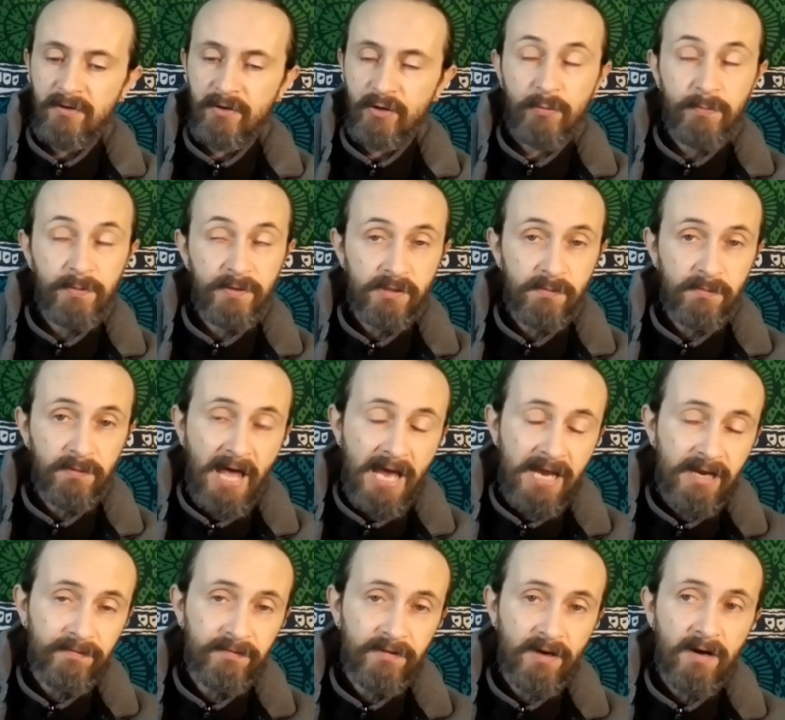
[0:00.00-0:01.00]
There could be some
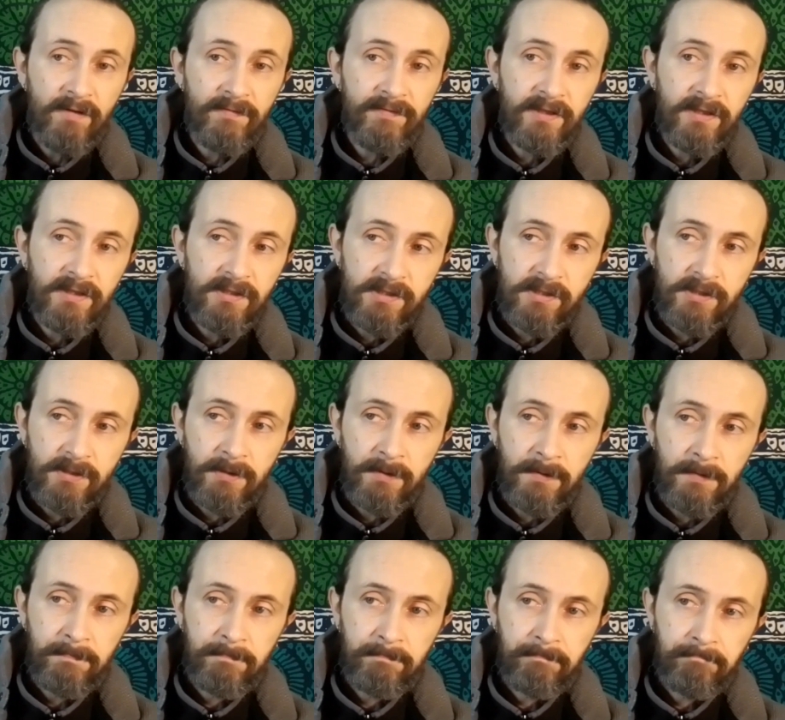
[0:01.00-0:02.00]
lack of confidence, you
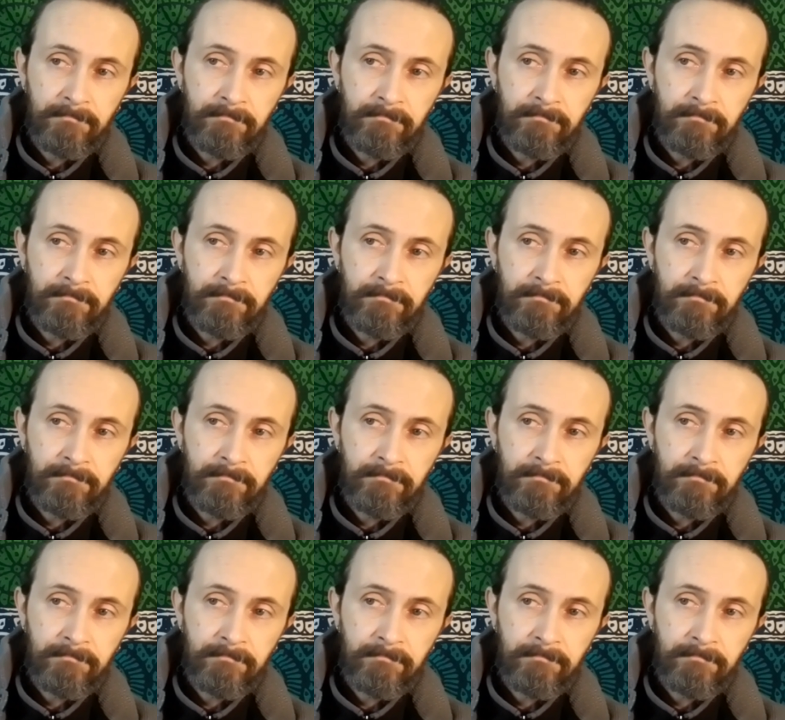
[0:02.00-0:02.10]
know.